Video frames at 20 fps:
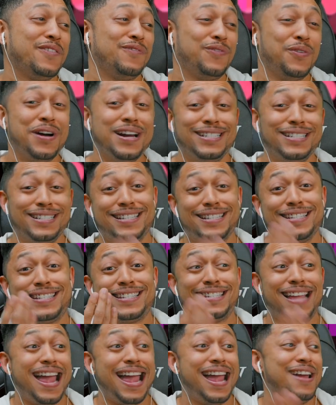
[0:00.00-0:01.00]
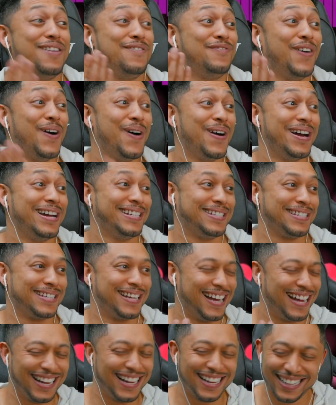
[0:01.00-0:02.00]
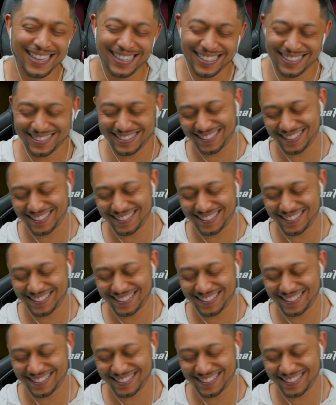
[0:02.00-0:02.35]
voice. It's the same voice, guys.